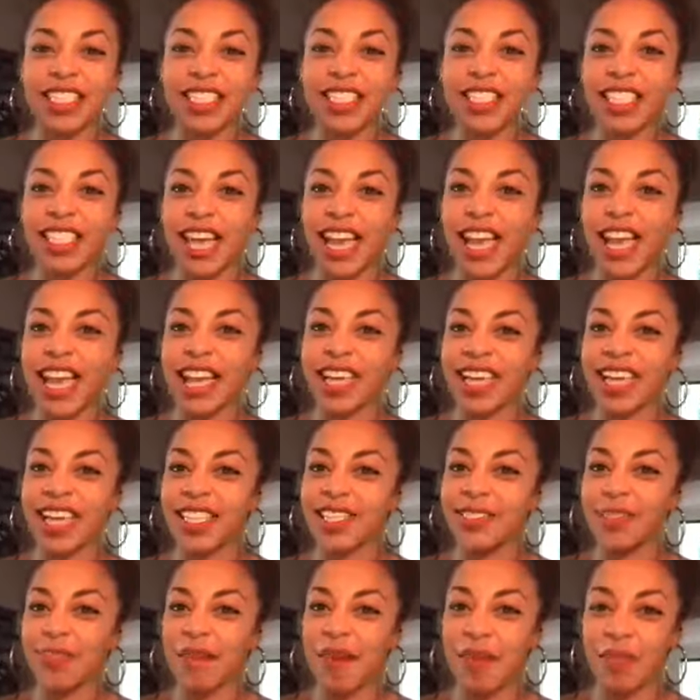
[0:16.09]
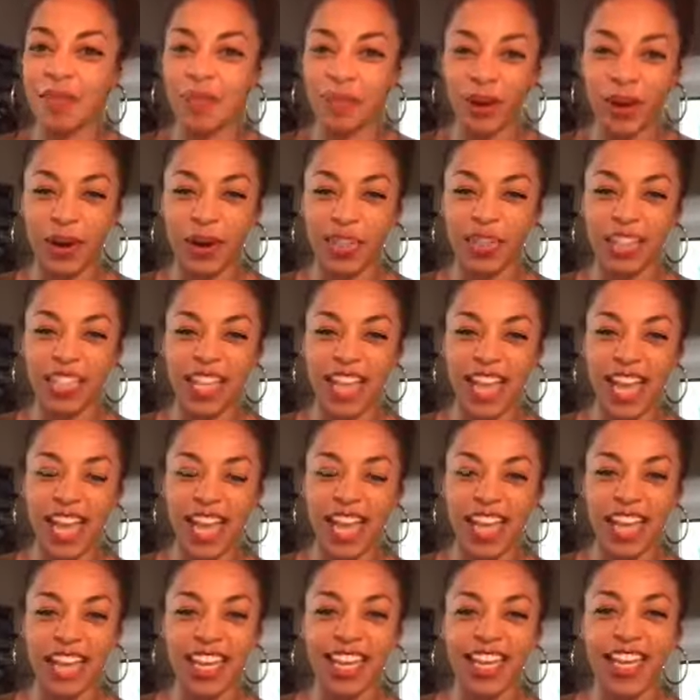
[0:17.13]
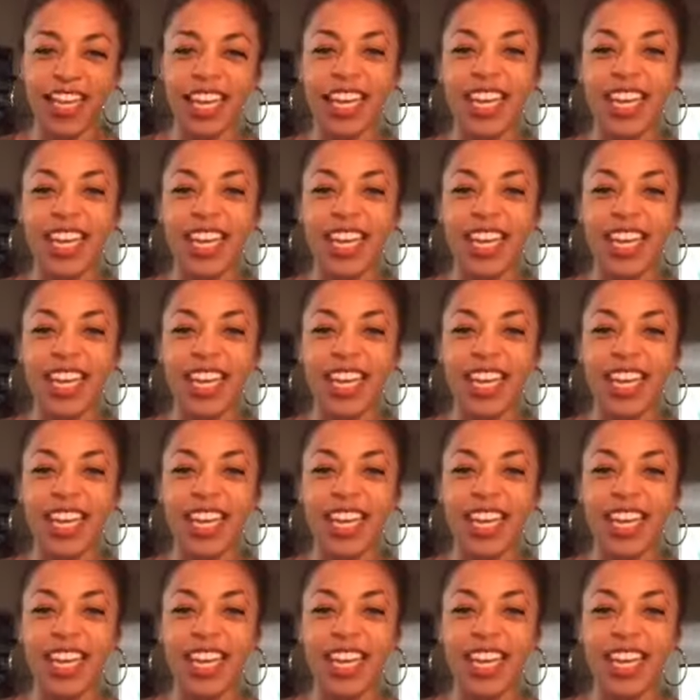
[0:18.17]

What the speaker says: today is my birthday.